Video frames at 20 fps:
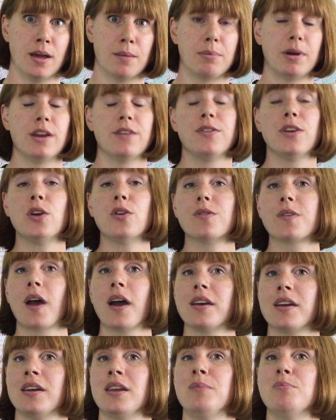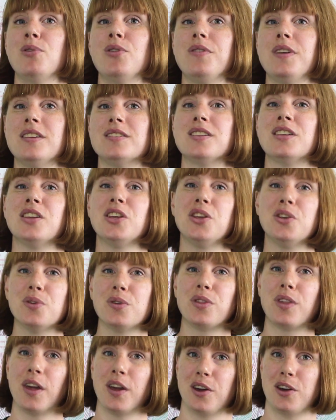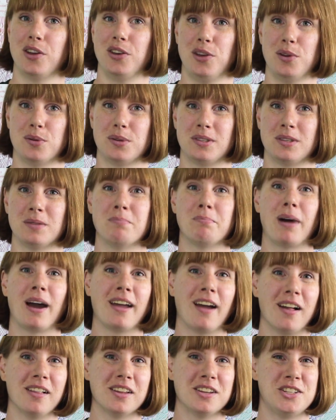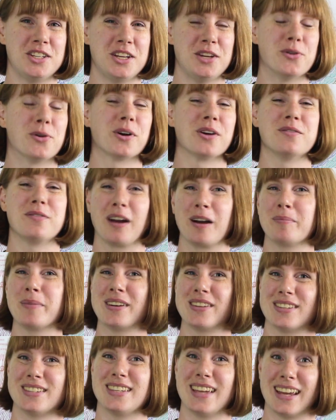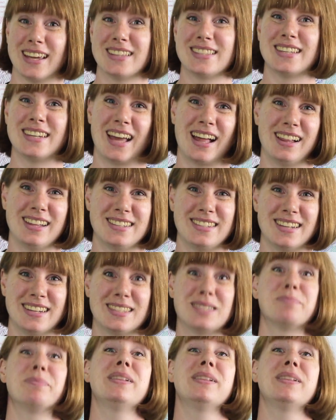But if you've got any movies that you think could use some biology or environmental science analysis,